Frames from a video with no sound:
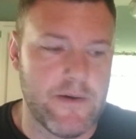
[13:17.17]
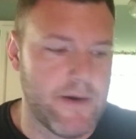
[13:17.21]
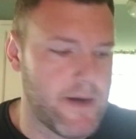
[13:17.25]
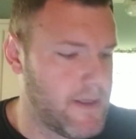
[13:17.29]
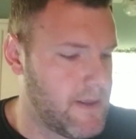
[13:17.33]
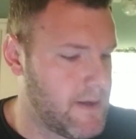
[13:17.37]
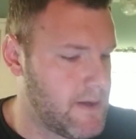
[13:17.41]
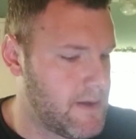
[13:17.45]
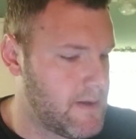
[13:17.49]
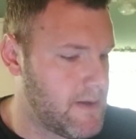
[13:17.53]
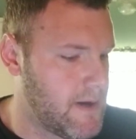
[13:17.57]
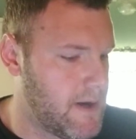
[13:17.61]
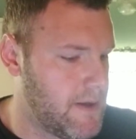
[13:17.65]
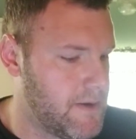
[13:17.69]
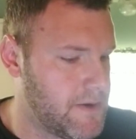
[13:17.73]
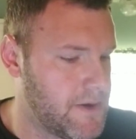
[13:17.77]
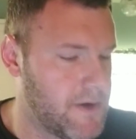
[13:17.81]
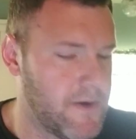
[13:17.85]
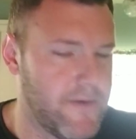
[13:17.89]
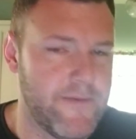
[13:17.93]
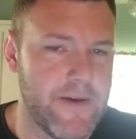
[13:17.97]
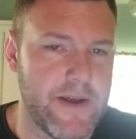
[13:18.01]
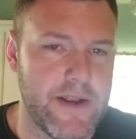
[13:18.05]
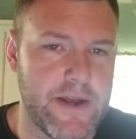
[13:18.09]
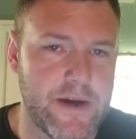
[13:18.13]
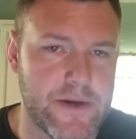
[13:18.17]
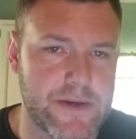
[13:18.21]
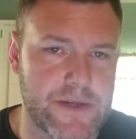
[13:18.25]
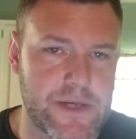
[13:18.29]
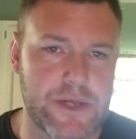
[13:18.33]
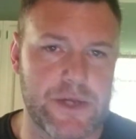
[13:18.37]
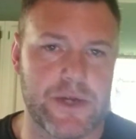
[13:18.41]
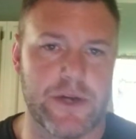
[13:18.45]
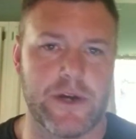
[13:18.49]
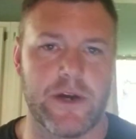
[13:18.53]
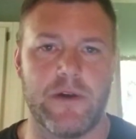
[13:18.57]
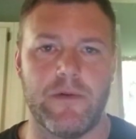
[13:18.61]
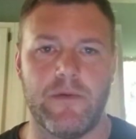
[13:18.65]
and the other 2 videos
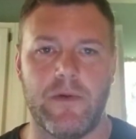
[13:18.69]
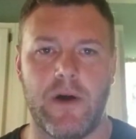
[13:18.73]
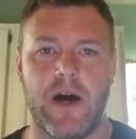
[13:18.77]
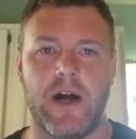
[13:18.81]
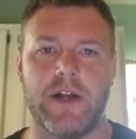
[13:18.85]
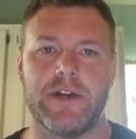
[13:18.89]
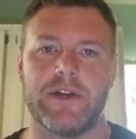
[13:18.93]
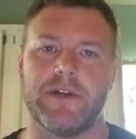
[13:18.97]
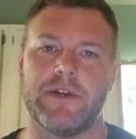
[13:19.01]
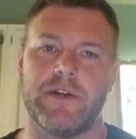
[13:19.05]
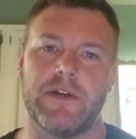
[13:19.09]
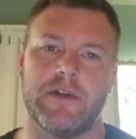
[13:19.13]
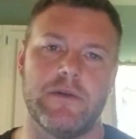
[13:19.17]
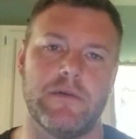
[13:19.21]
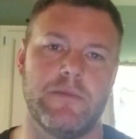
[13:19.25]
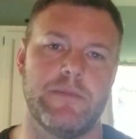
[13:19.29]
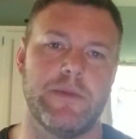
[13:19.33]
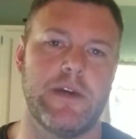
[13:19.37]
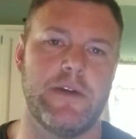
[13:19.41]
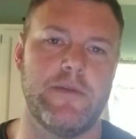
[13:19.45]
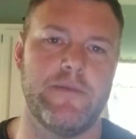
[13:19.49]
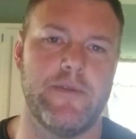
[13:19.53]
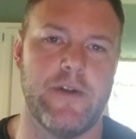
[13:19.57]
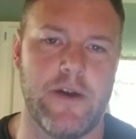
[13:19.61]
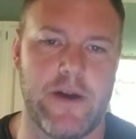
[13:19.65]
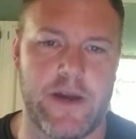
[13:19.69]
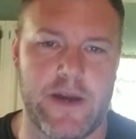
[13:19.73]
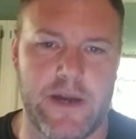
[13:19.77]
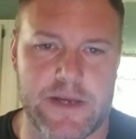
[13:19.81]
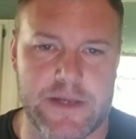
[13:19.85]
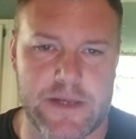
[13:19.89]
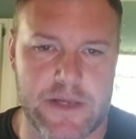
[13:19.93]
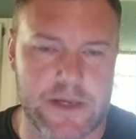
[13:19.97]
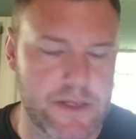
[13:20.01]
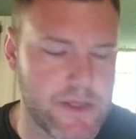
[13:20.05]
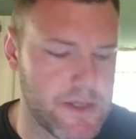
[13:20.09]
that you're going to watch, it'll be very easy.